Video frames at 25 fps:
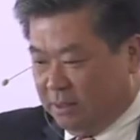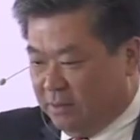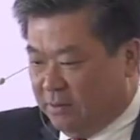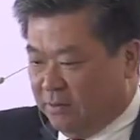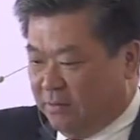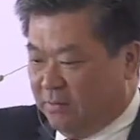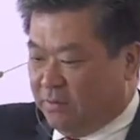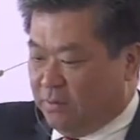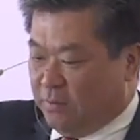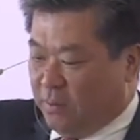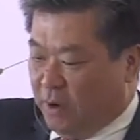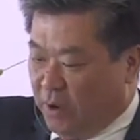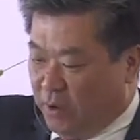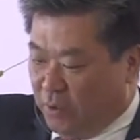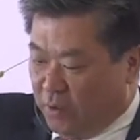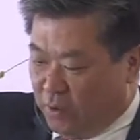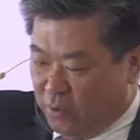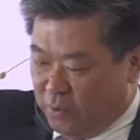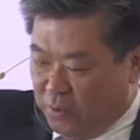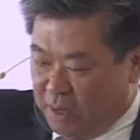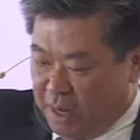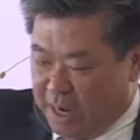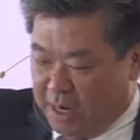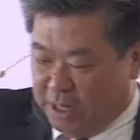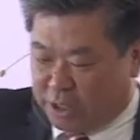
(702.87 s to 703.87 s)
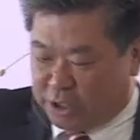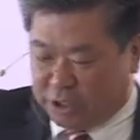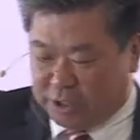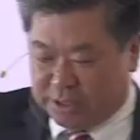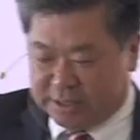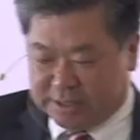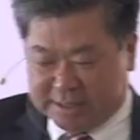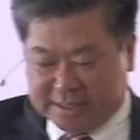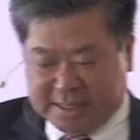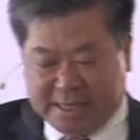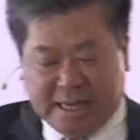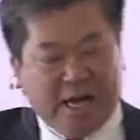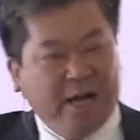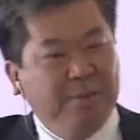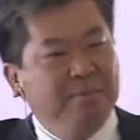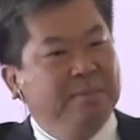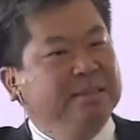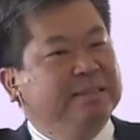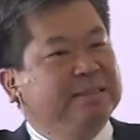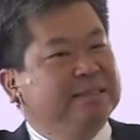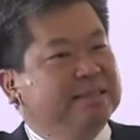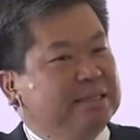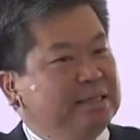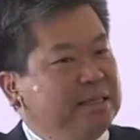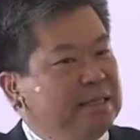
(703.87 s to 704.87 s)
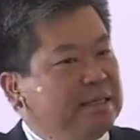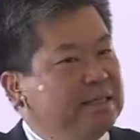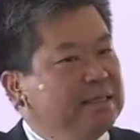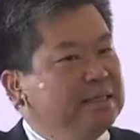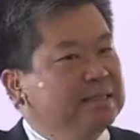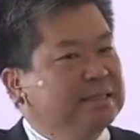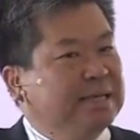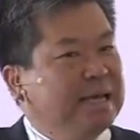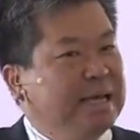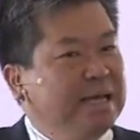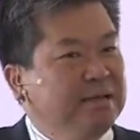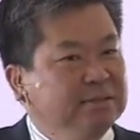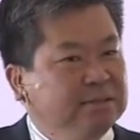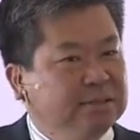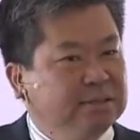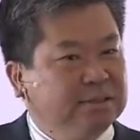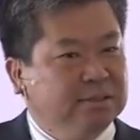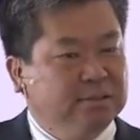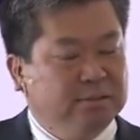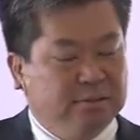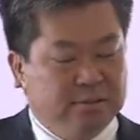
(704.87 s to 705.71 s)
from other nations come and seek his counsel.